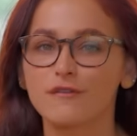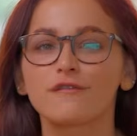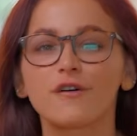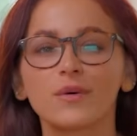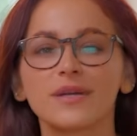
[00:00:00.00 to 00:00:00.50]

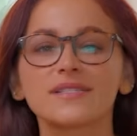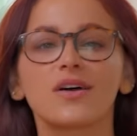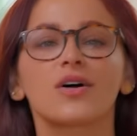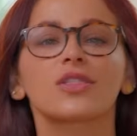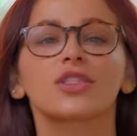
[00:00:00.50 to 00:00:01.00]
focus
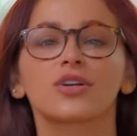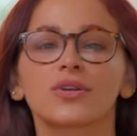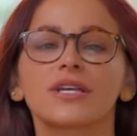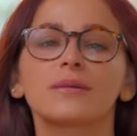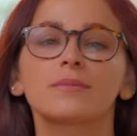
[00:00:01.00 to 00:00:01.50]
on
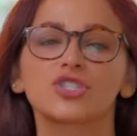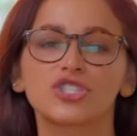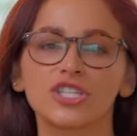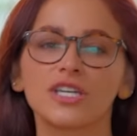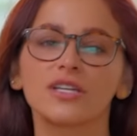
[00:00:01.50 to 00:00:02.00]
learning
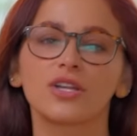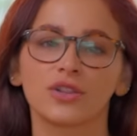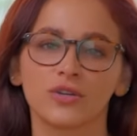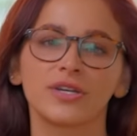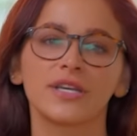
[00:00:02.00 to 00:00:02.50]
machine
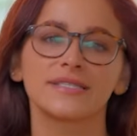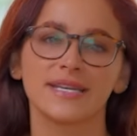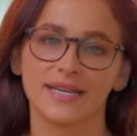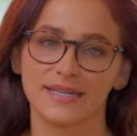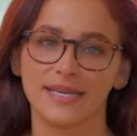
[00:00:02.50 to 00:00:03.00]
learning
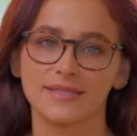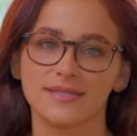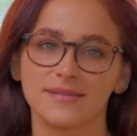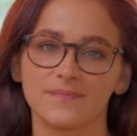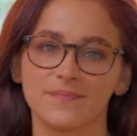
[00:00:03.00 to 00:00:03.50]
techniques.